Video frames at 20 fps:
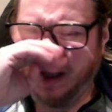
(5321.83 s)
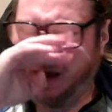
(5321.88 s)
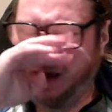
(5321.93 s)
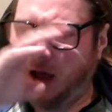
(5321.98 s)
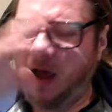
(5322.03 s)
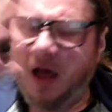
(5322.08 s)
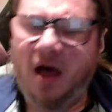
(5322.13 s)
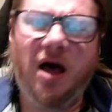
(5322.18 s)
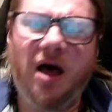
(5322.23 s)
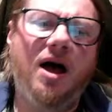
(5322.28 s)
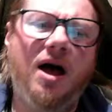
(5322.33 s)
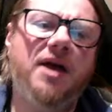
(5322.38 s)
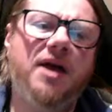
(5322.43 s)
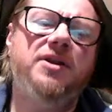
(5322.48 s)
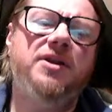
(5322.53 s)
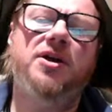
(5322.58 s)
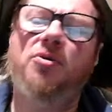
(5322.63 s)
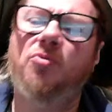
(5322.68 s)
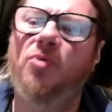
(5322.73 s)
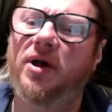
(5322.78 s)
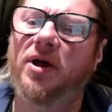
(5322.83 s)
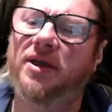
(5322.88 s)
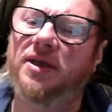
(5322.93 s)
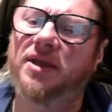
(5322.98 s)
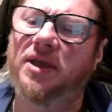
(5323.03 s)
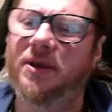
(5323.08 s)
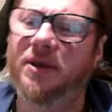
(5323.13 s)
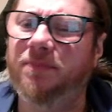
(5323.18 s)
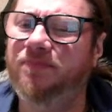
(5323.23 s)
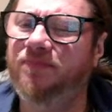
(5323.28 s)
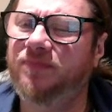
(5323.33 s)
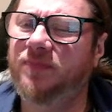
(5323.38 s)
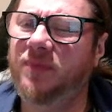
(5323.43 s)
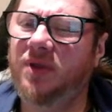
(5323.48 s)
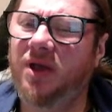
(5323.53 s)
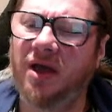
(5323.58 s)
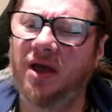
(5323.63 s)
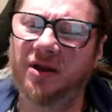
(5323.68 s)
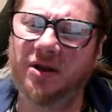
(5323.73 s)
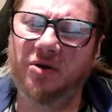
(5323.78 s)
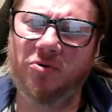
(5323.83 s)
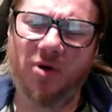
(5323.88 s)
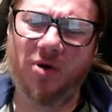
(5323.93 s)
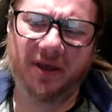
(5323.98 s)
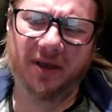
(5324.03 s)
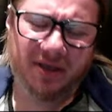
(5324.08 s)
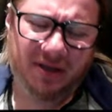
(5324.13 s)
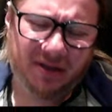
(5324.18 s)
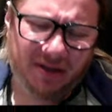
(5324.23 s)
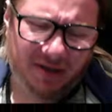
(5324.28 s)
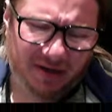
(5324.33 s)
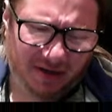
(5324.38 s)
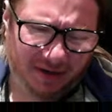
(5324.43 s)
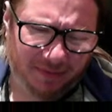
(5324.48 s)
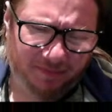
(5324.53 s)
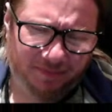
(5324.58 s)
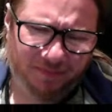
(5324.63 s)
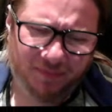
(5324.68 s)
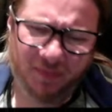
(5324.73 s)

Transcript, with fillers: Ah, I know why he... I know why he did it.